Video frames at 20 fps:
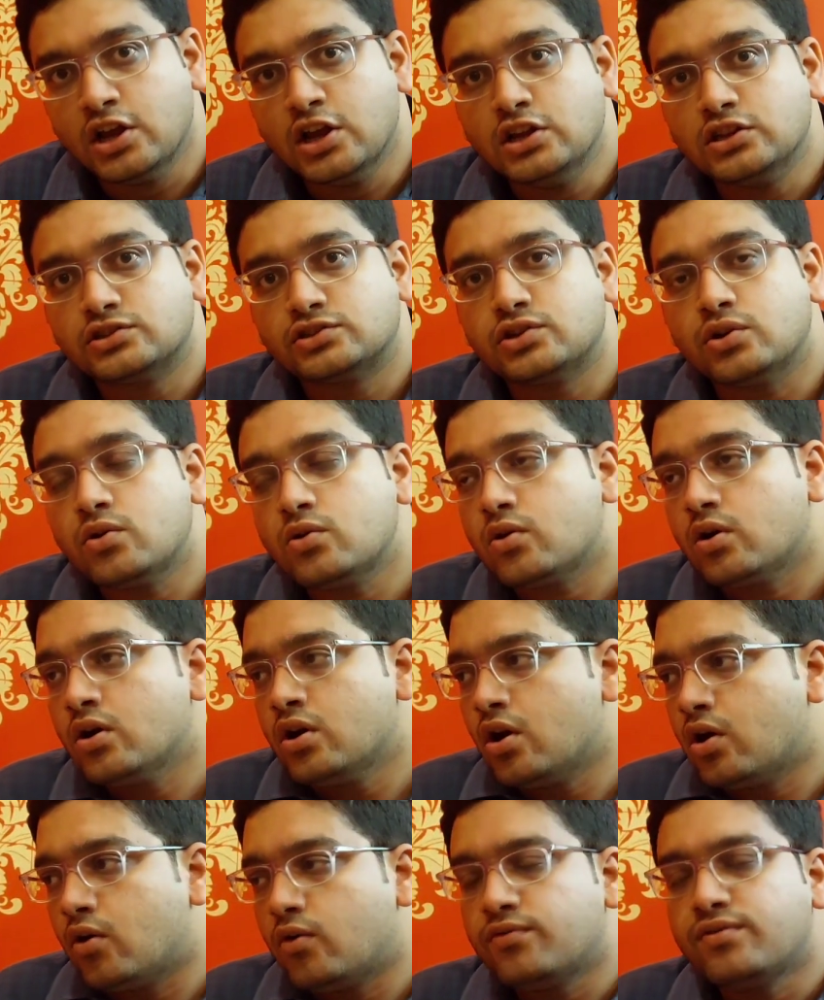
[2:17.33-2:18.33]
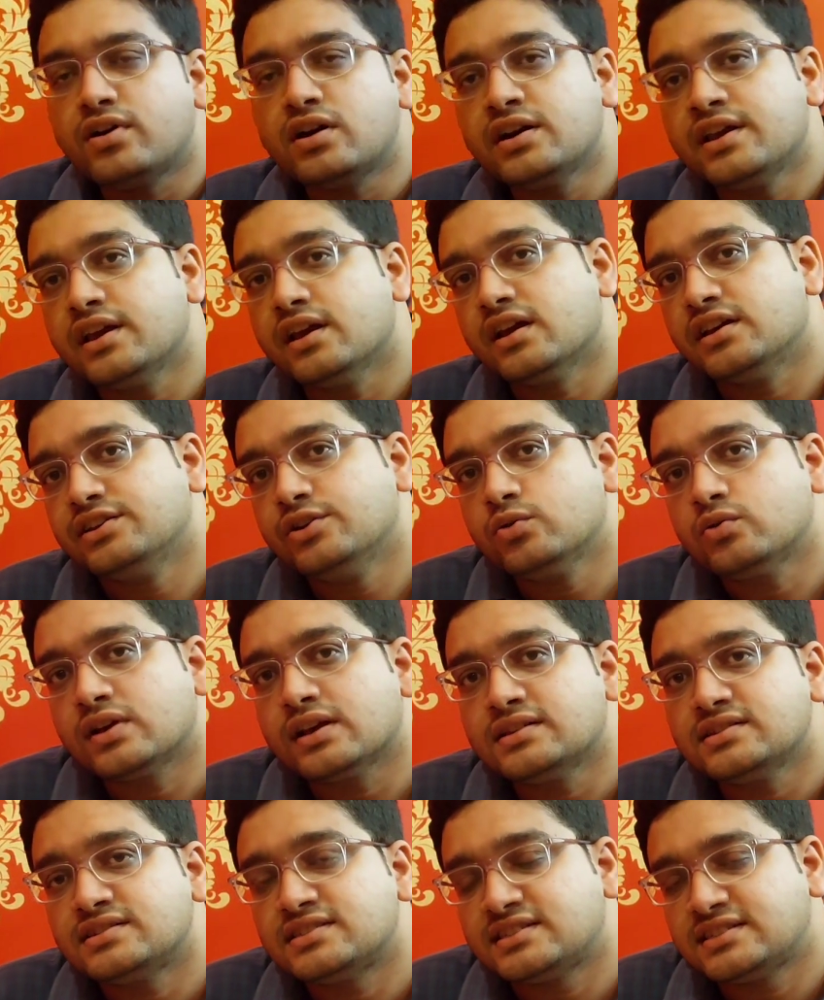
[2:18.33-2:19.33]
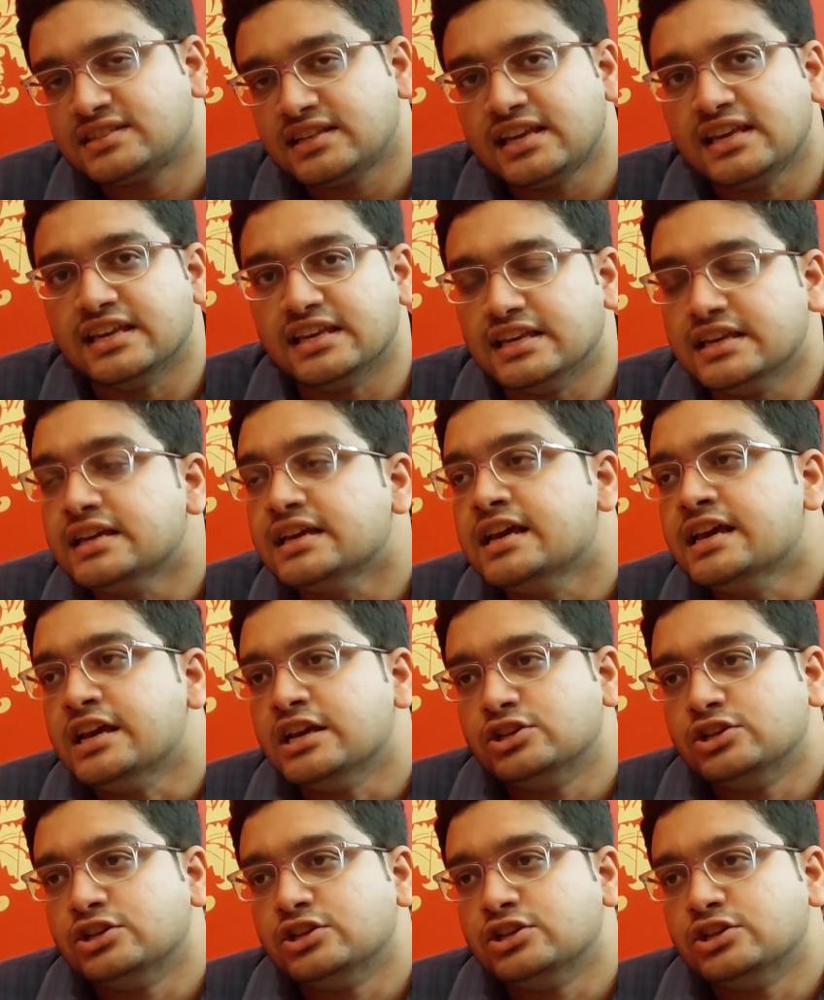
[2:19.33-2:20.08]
So over here you can see